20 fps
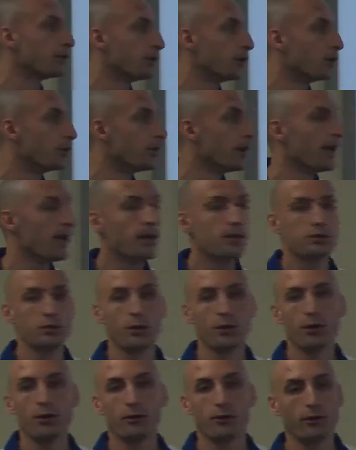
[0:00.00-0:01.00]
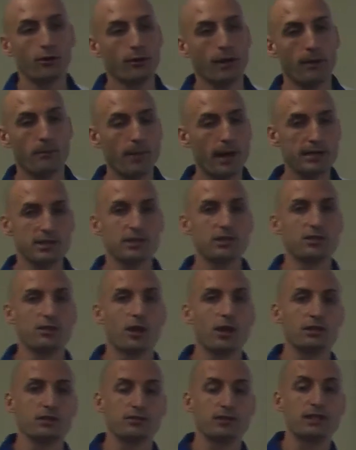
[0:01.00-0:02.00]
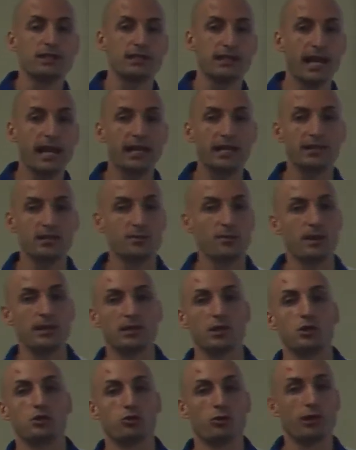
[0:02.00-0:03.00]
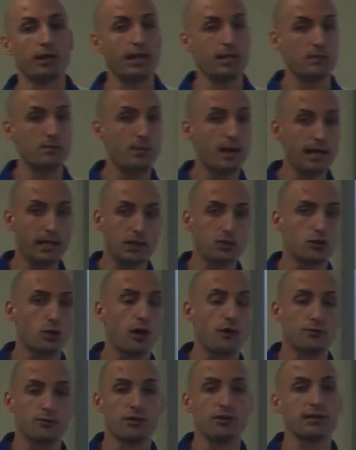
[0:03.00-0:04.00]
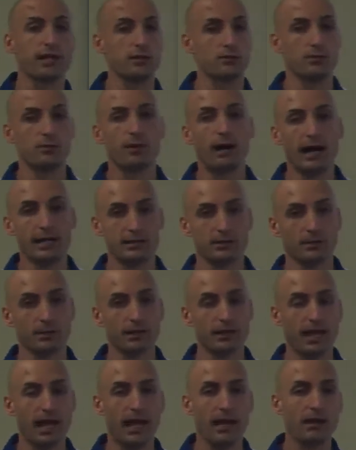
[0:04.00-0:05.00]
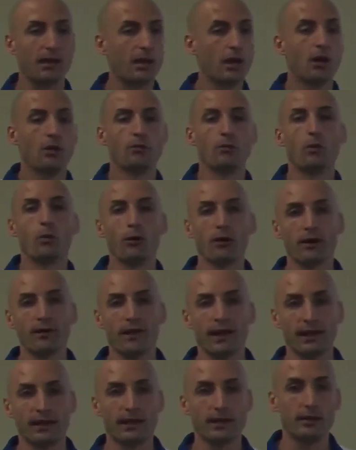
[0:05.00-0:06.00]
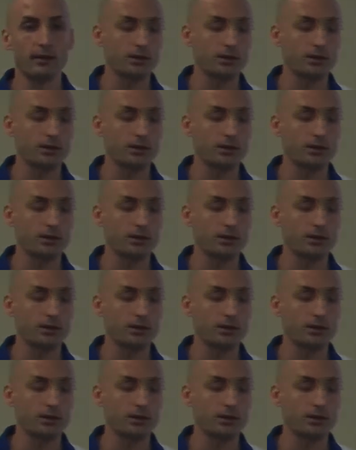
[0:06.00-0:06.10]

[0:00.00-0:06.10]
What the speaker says: Dew. So their message to us since the 80s has been to drink as many soft drinks as we possibly can. Well, where did that get